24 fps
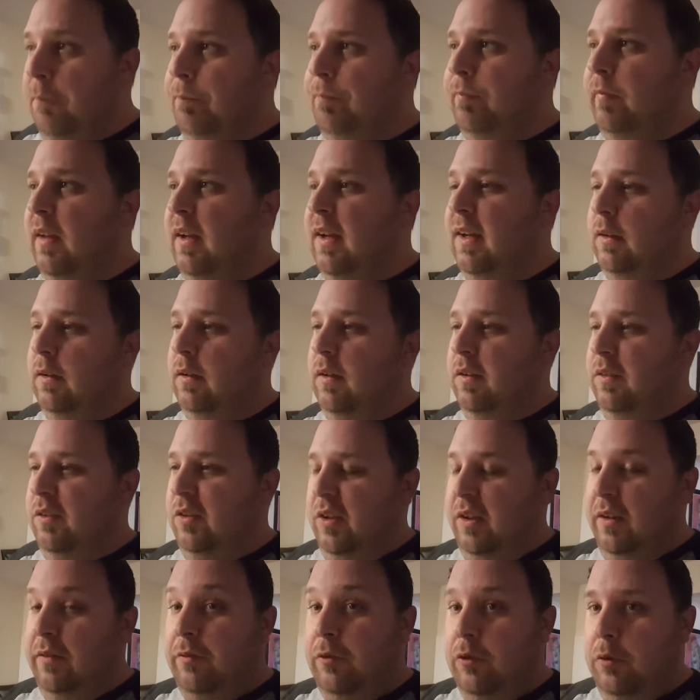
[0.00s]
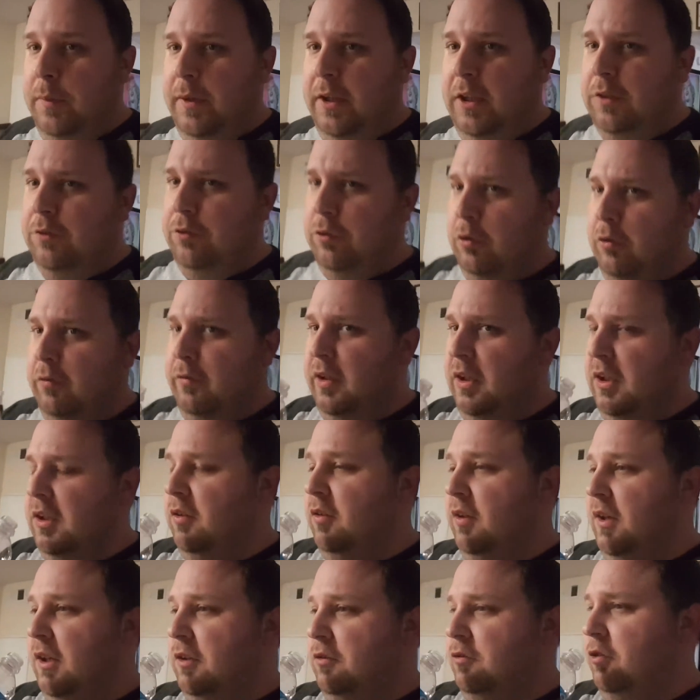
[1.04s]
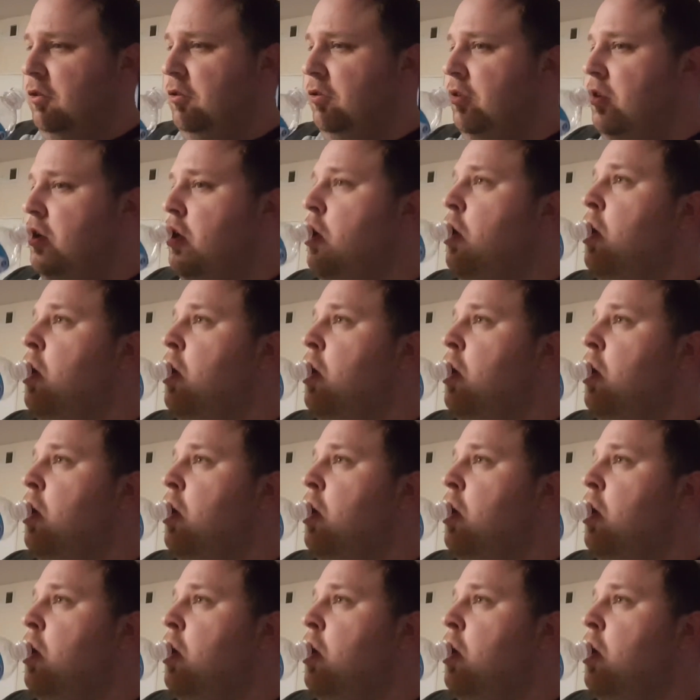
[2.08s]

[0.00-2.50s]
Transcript: That is like for my intro video and outros.